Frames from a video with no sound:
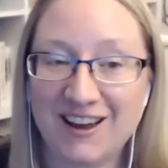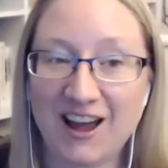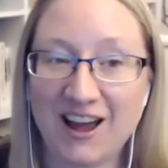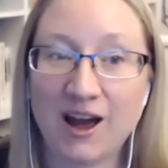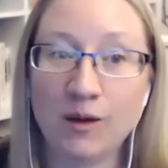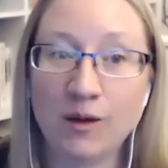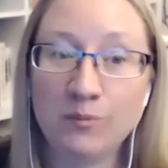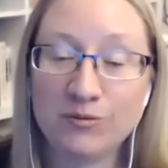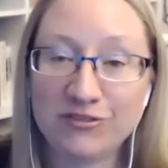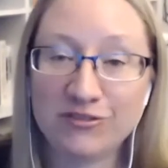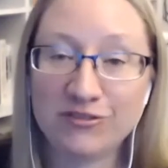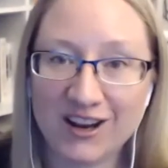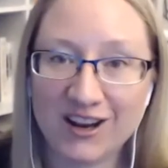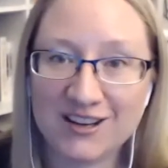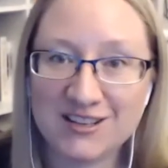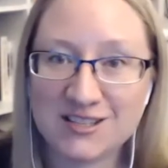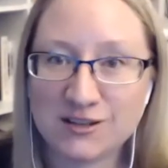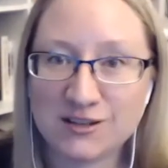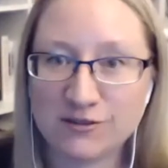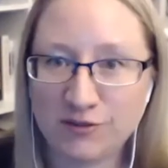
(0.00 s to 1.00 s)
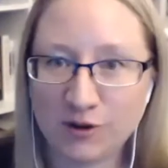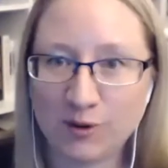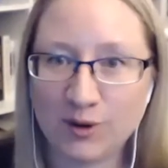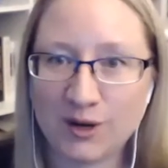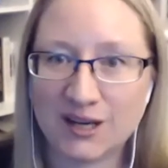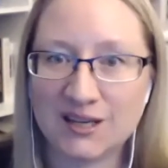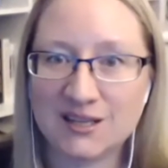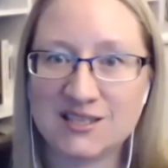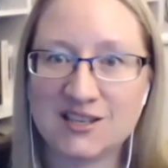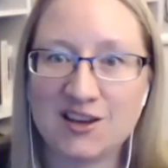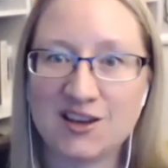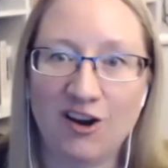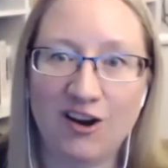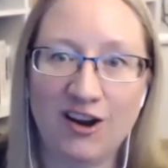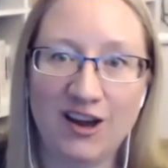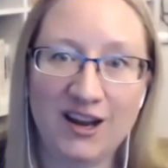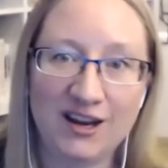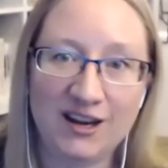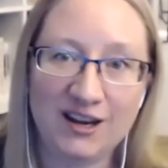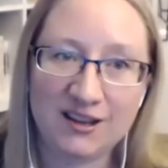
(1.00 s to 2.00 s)
upfront focus
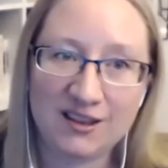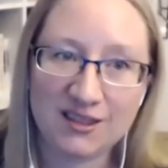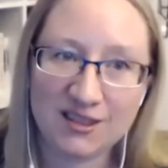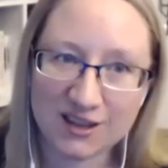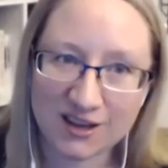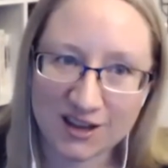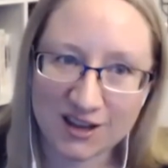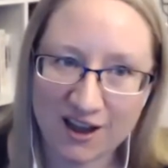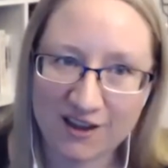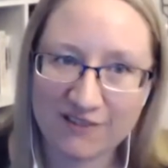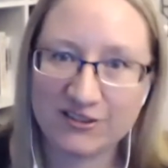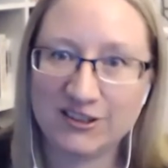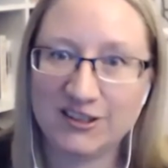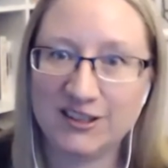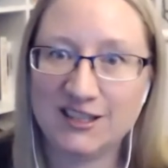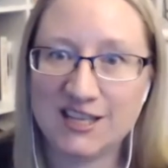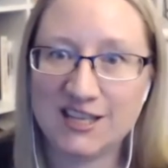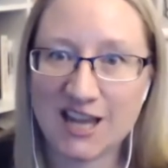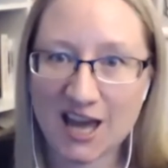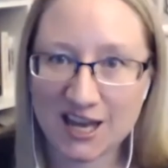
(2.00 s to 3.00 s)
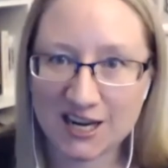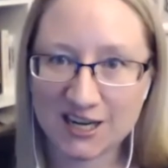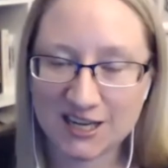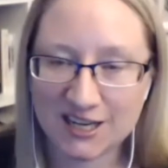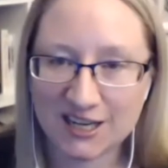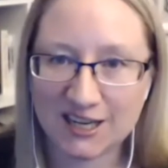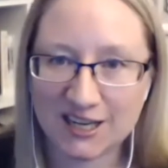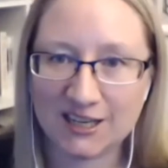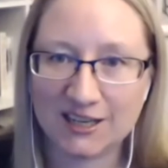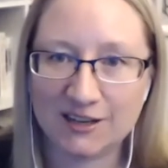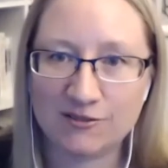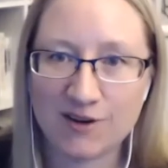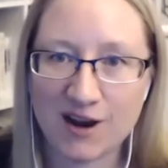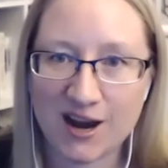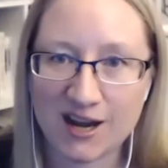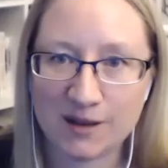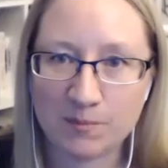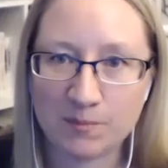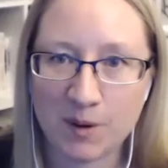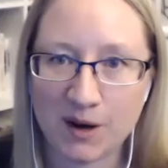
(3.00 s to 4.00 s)
on the cover and the editing and
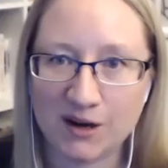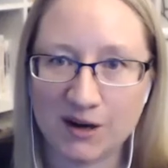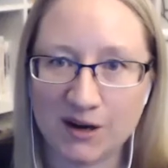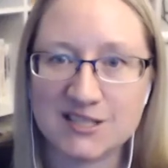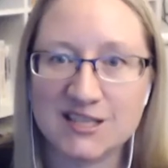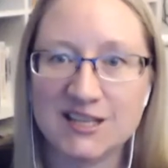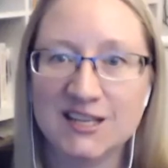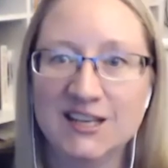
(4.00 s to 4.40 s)
writing part,